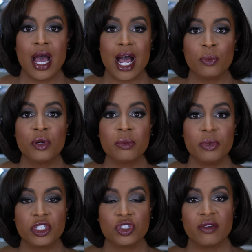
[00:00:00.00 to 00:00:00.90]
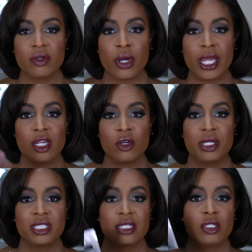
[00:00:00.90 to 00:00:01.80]
I'll put a picture of it right here
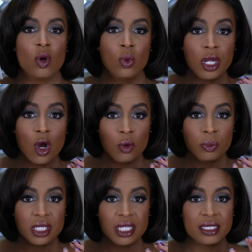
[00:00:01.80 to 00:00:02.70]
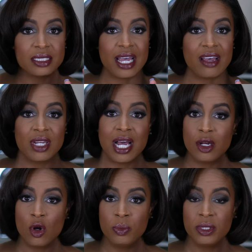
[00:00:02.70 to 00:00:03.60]
because I don't want to open this. I have
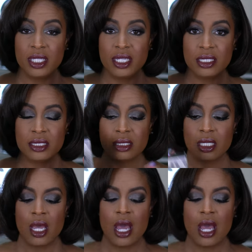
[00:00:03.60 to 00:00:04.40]
not opened this.